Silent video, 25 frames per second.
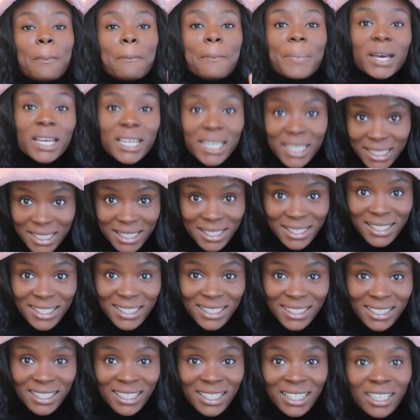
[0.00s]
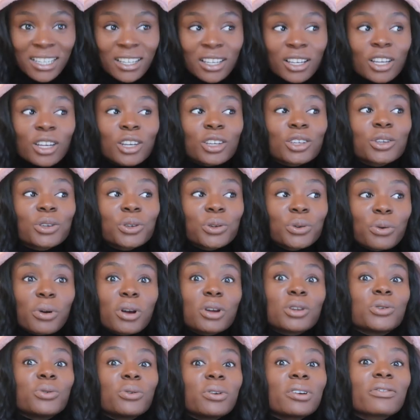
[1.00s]
but you
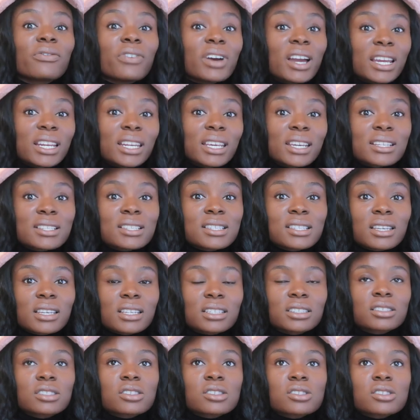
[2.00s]
are doing financings.